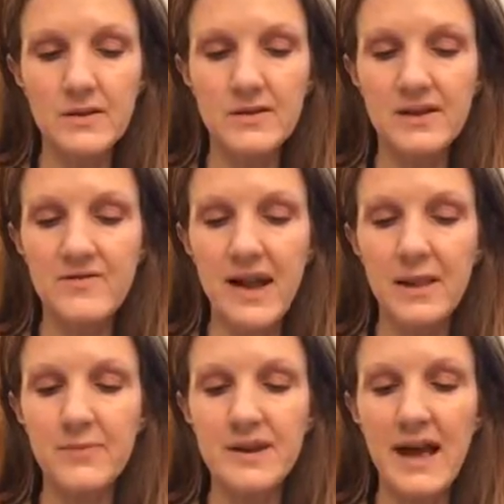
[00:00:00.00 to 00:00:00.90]
To
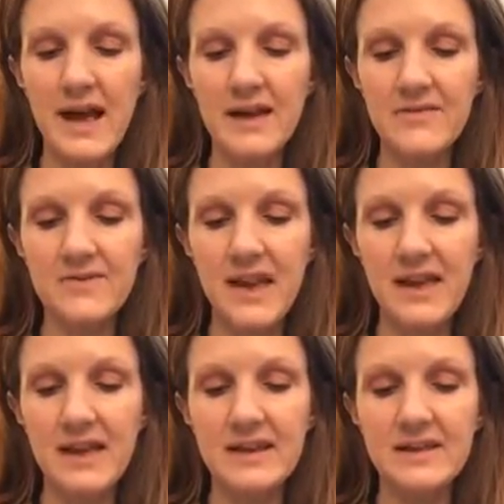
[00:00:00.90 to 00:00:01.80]
develop the knack of
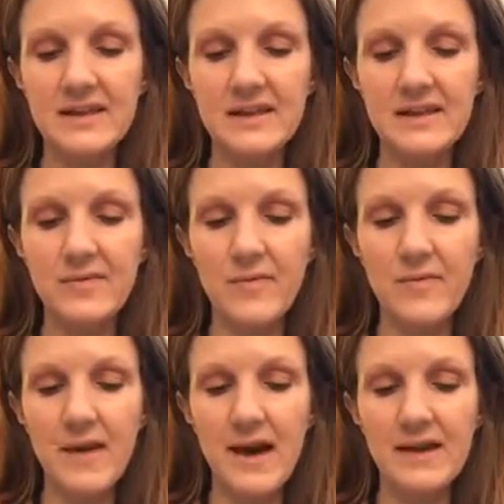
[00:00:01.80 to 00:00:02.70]
taking a distance from the
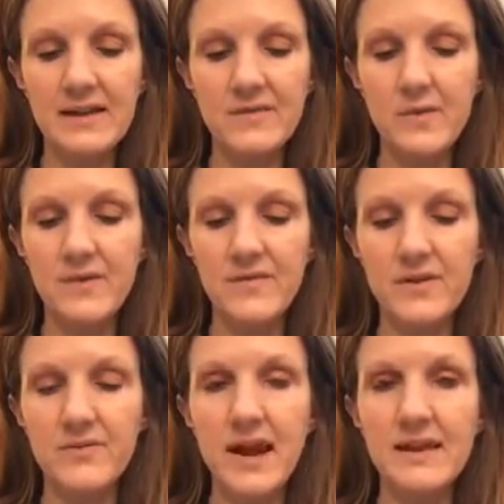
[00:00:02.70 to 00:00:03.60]
mind is one of the
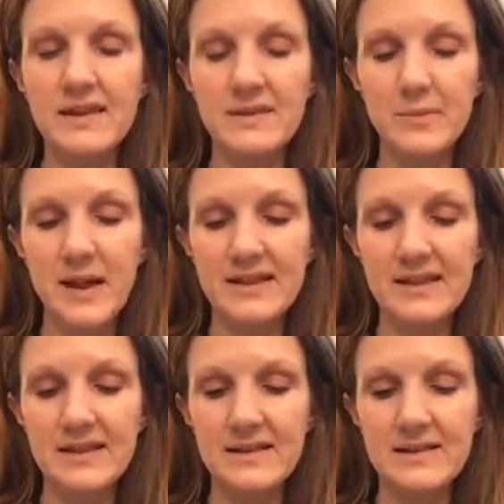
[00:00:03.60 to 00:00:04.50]
greatest
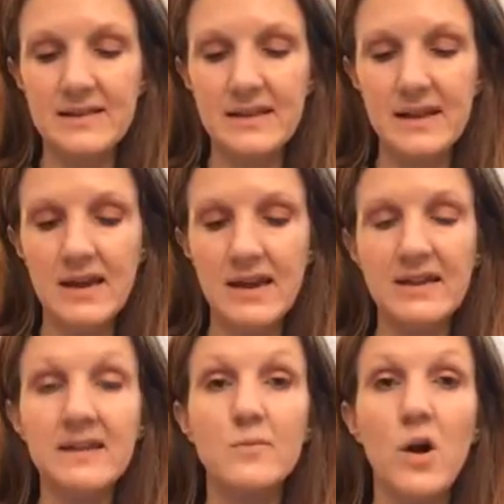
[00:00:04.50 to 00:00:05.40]
blessings.
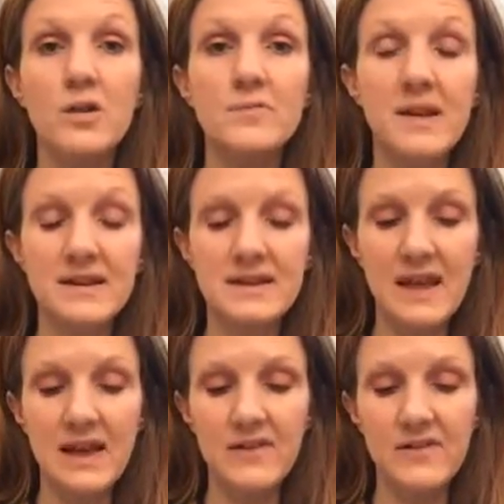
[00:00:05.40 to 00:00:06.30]
It is what
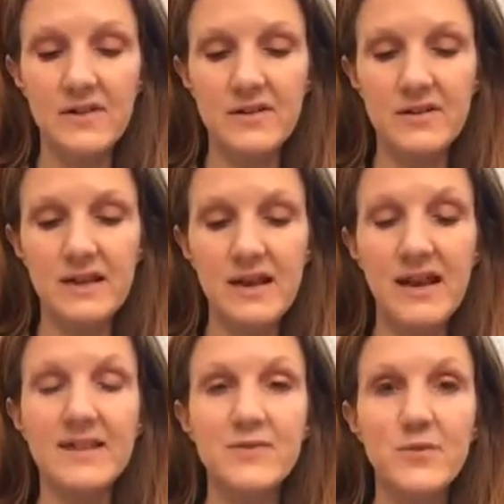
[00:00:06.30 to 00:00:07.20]
meditation
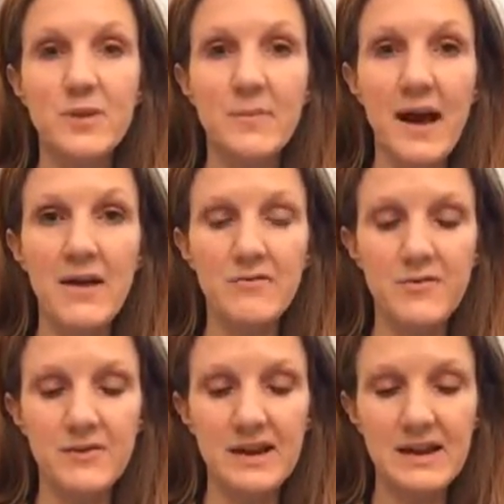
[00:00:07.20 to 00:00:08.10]
is all about,
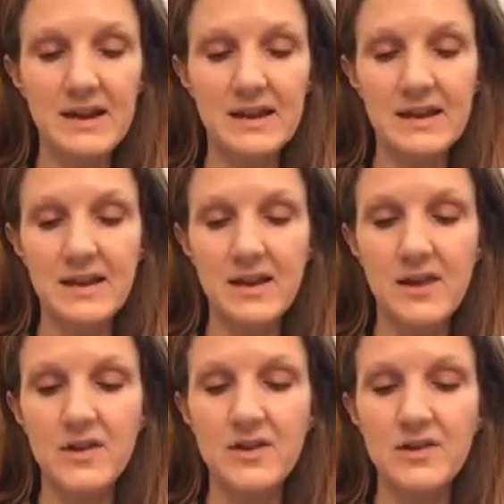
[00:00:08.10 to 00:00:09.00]
really.
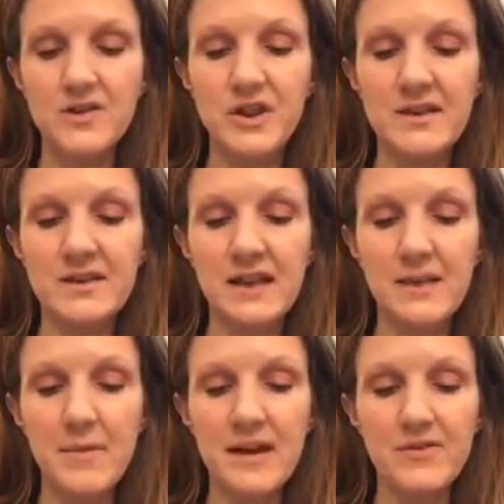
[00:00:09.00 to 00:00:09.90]
Not chanting
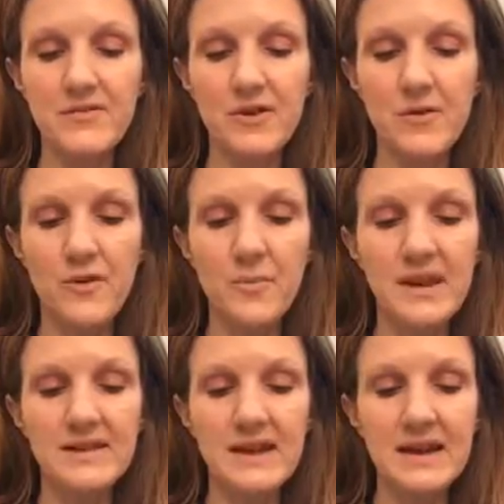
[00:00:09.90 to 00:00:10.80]
a mantra or
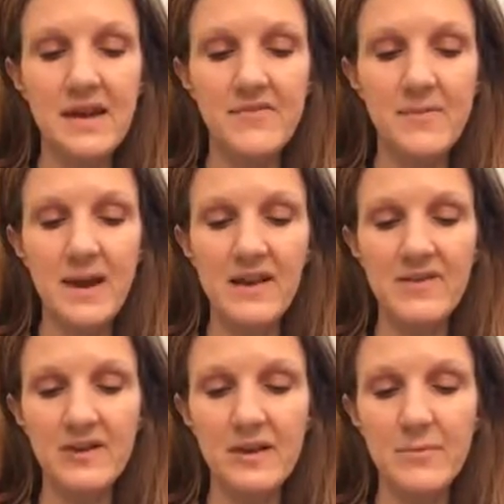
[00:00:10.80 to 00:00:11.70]
repeating an
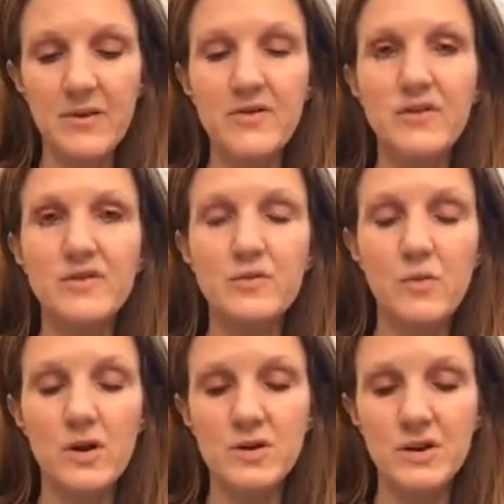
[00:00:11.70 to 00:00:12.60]
affirmation, but just
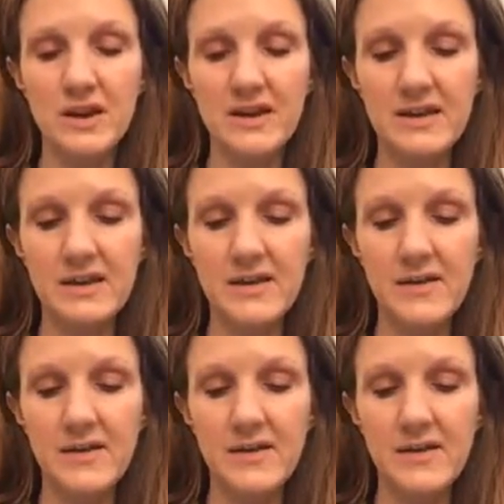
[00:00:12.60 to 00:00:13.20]
watching.